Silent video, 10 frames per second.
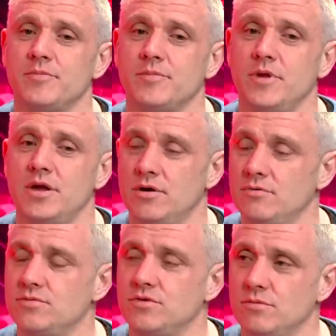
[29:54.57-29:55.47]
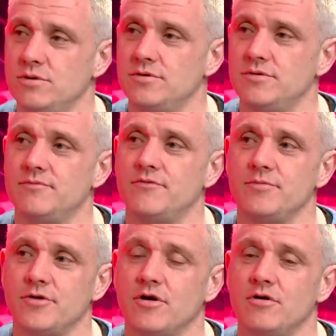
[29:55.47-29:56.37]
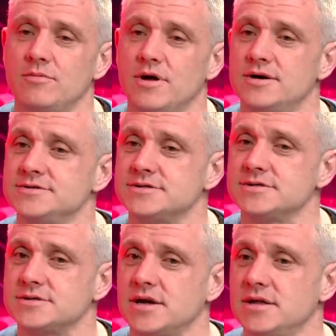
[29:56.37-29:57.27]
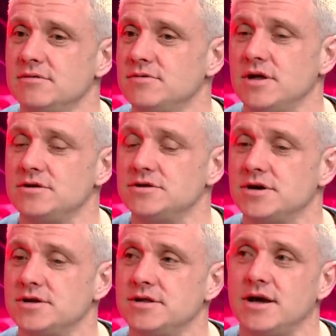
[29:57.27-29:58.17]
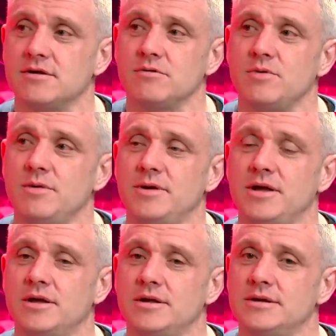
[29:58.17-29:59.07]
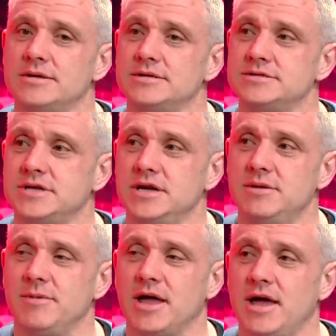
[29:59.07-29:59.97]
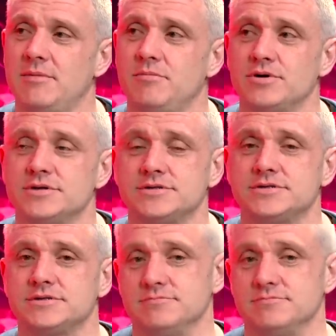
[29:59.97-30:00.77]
you know, Dublin and from their home lives. I don't think Jonathan Dowdle will be seeing them again, but it's...